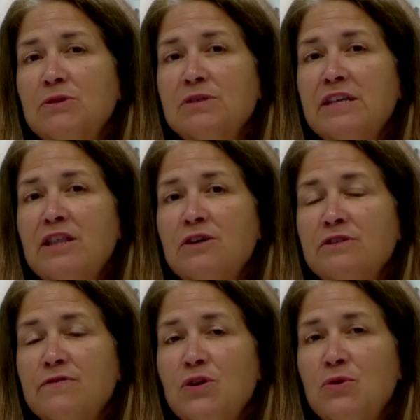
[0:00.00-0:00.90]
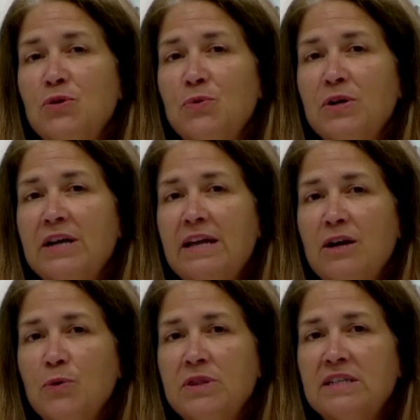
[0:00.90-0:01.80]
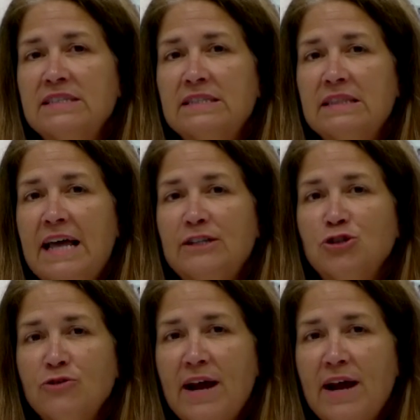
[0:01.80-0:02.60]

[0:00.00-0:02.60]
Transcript: mostly those of you who were here with us last year.